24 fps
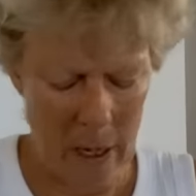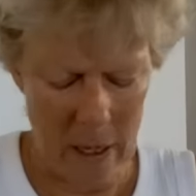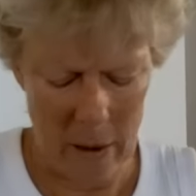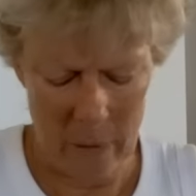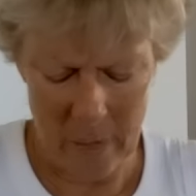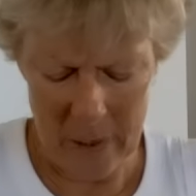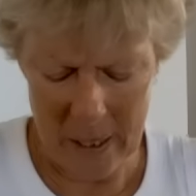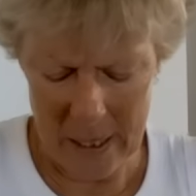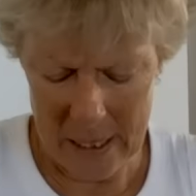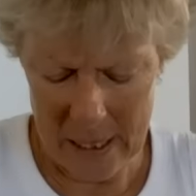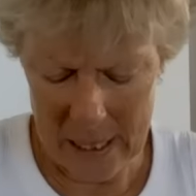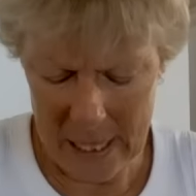Might
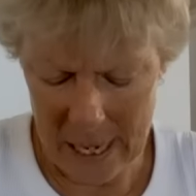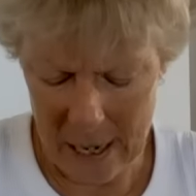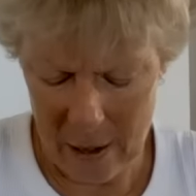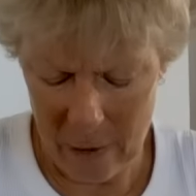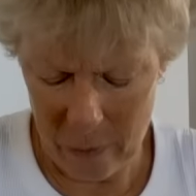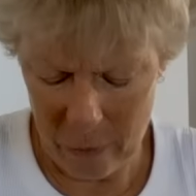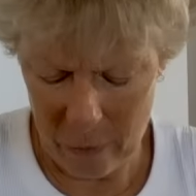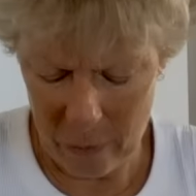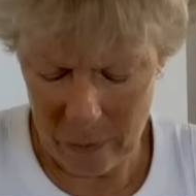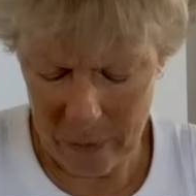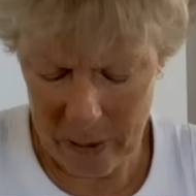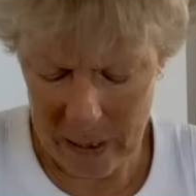have been
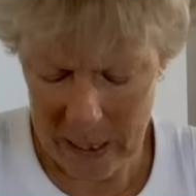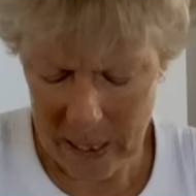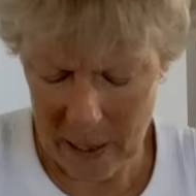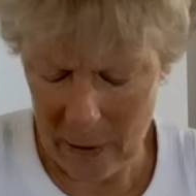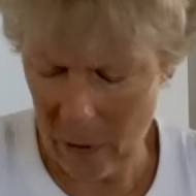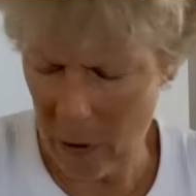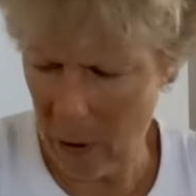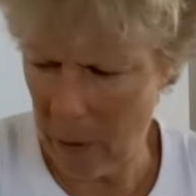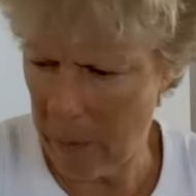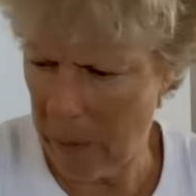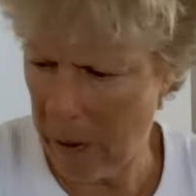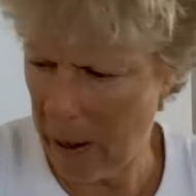Dave from
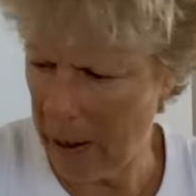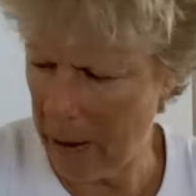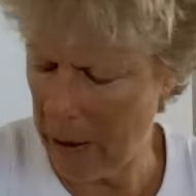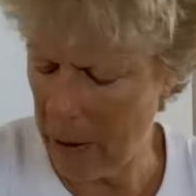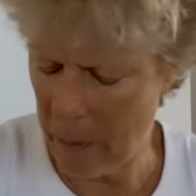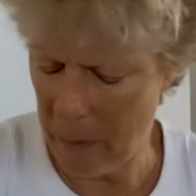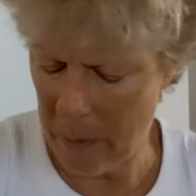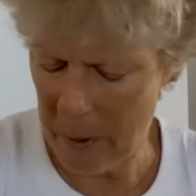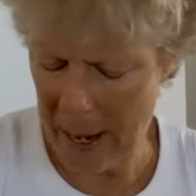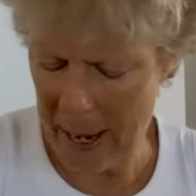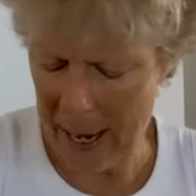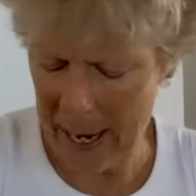Tarot by
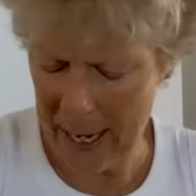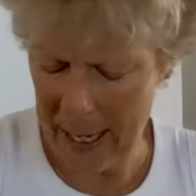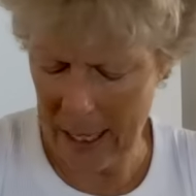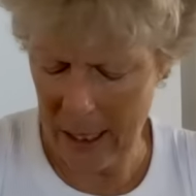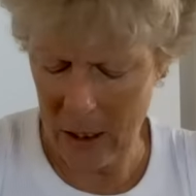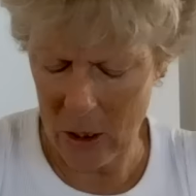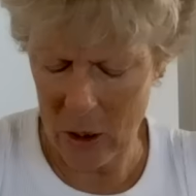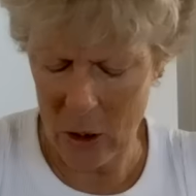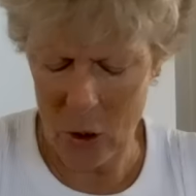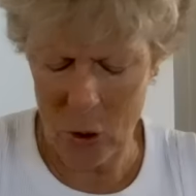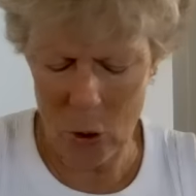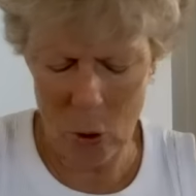the Bay,
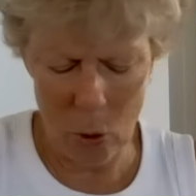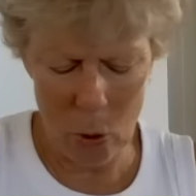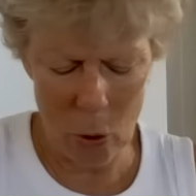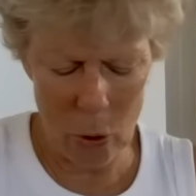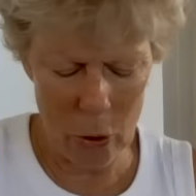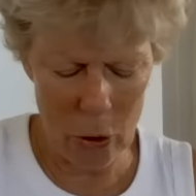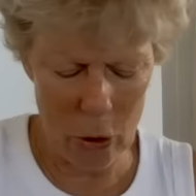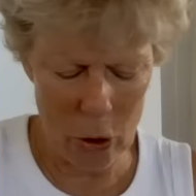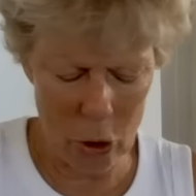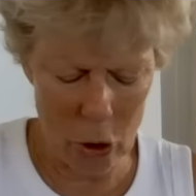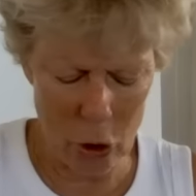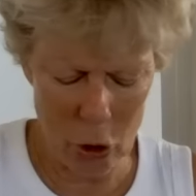
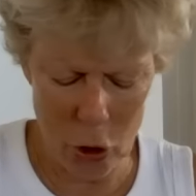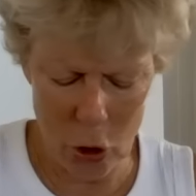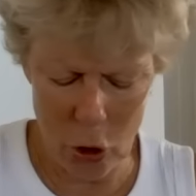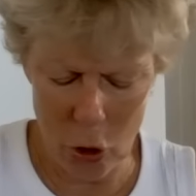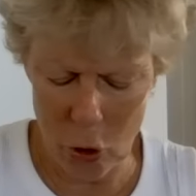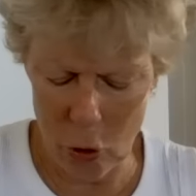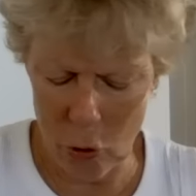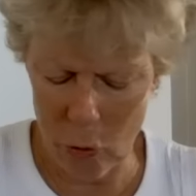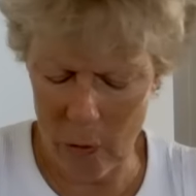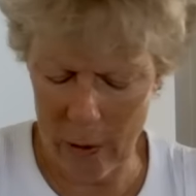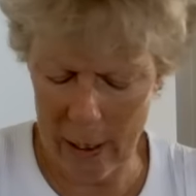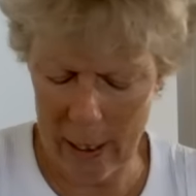saw the
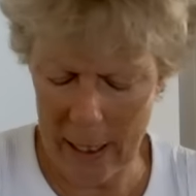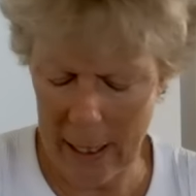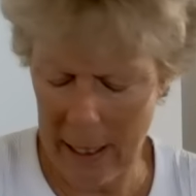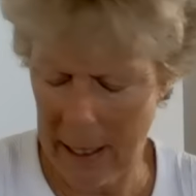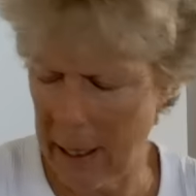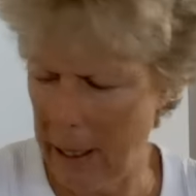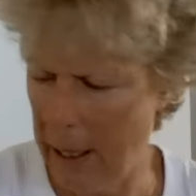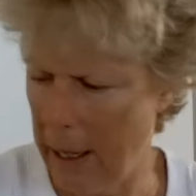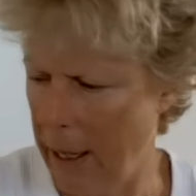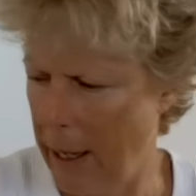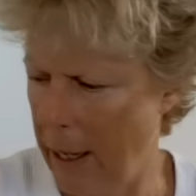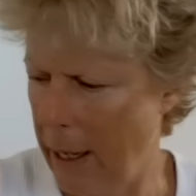jury
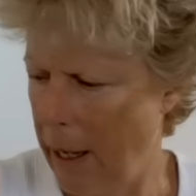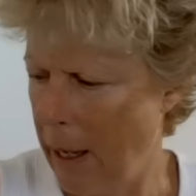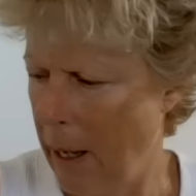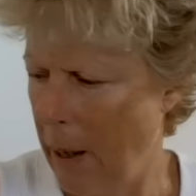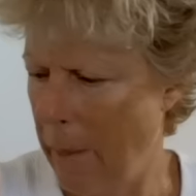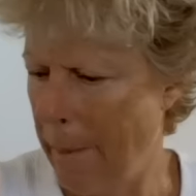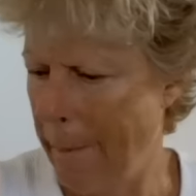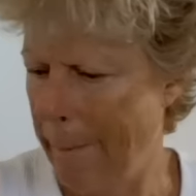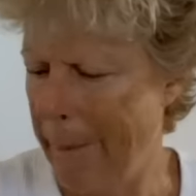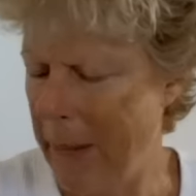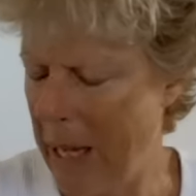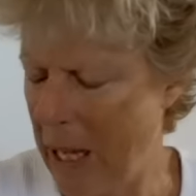
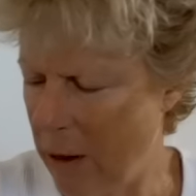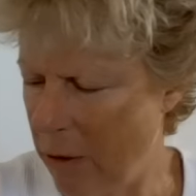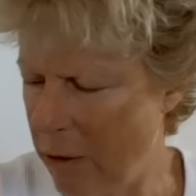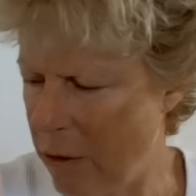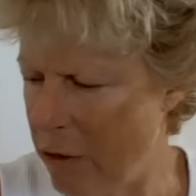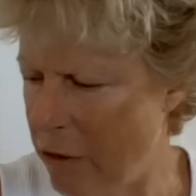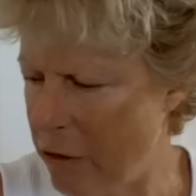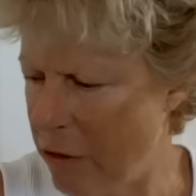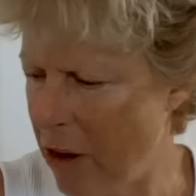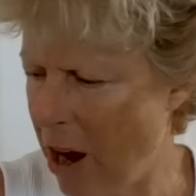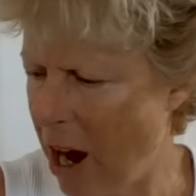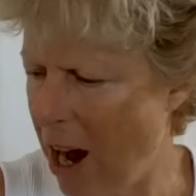being
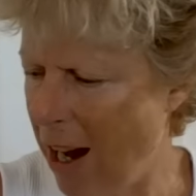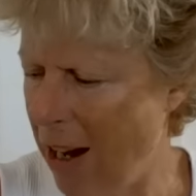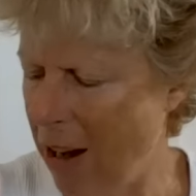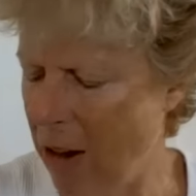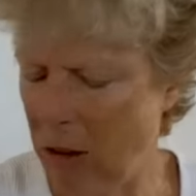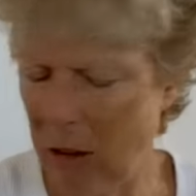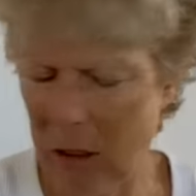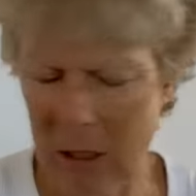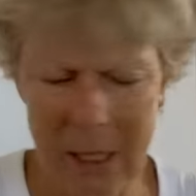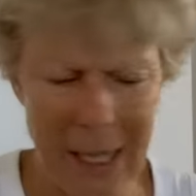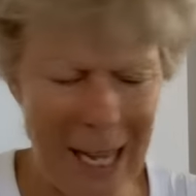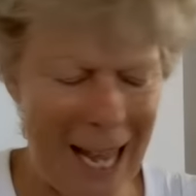
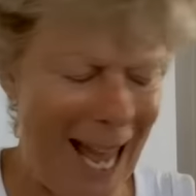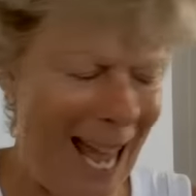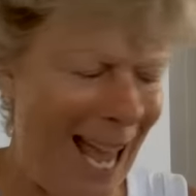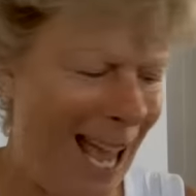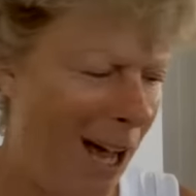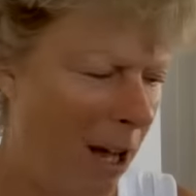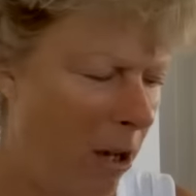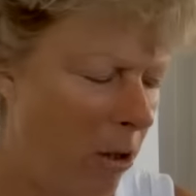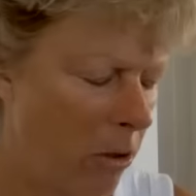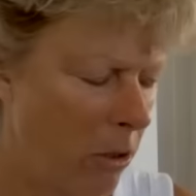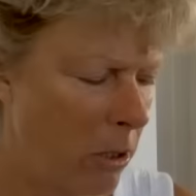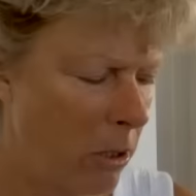filed
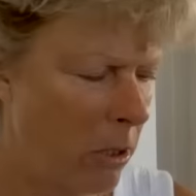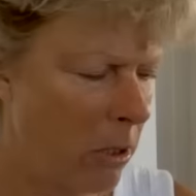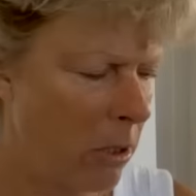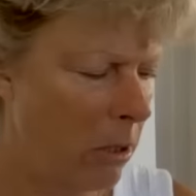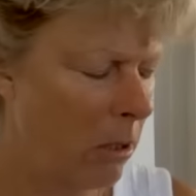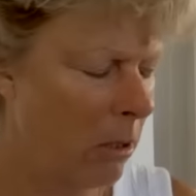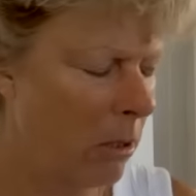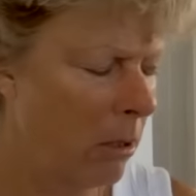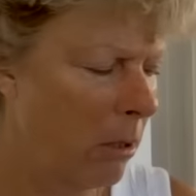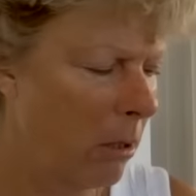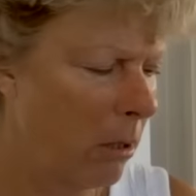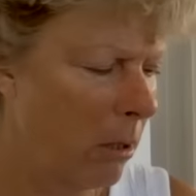out
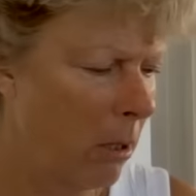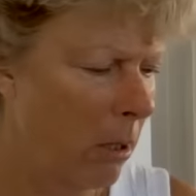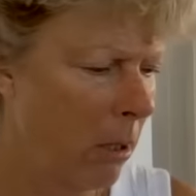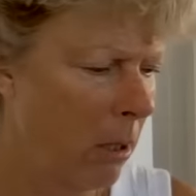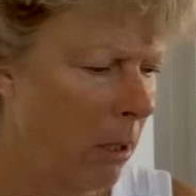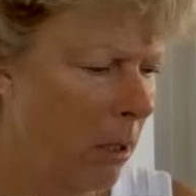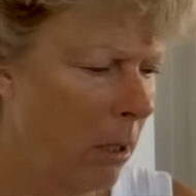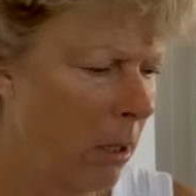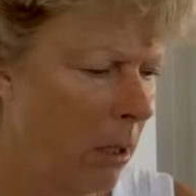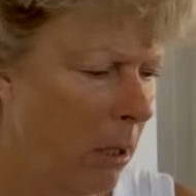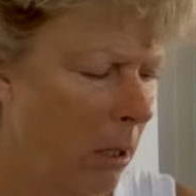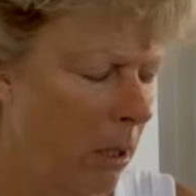
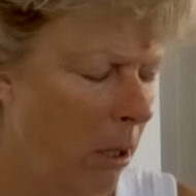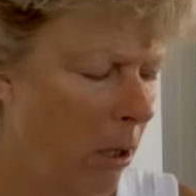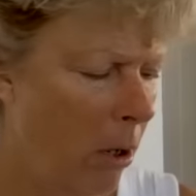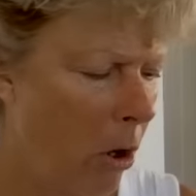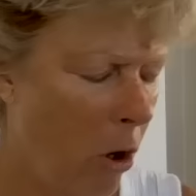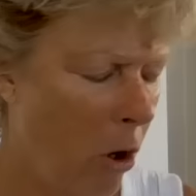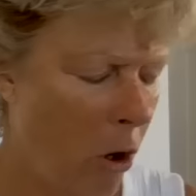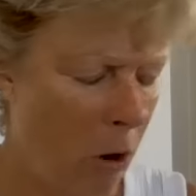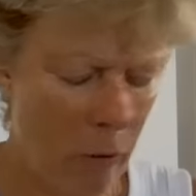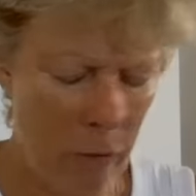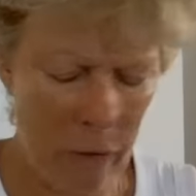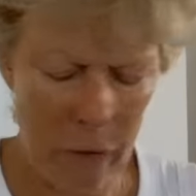
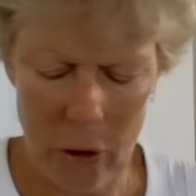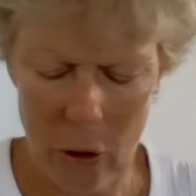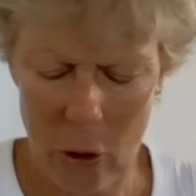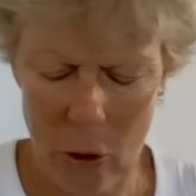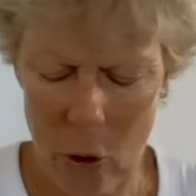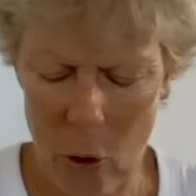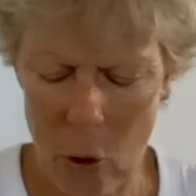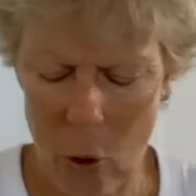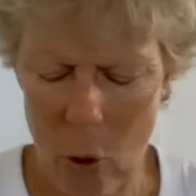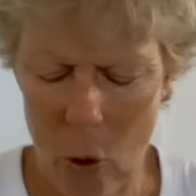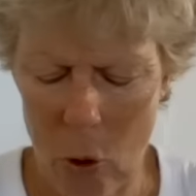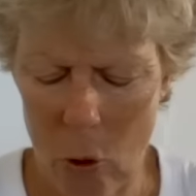of the
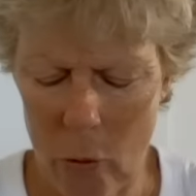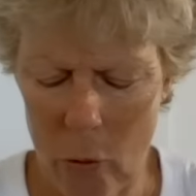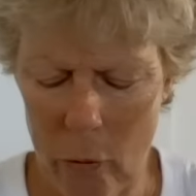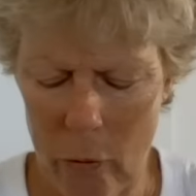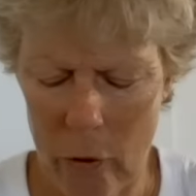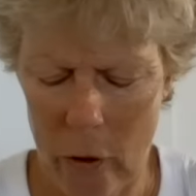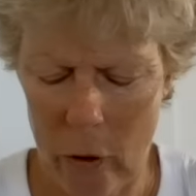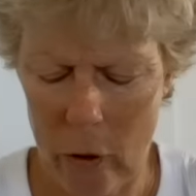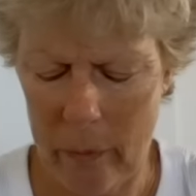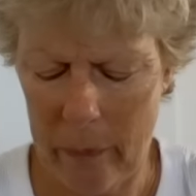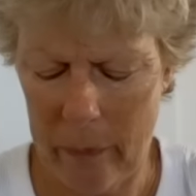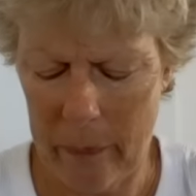
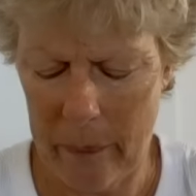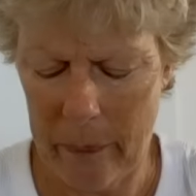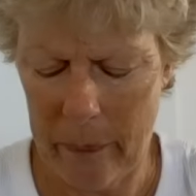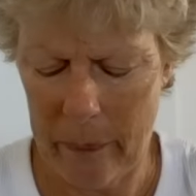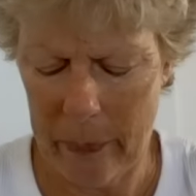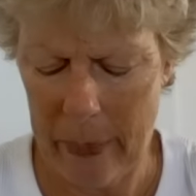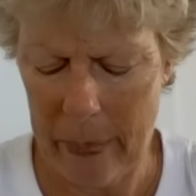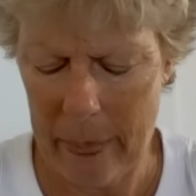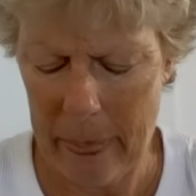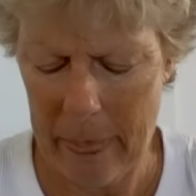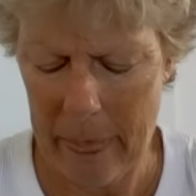courtroom.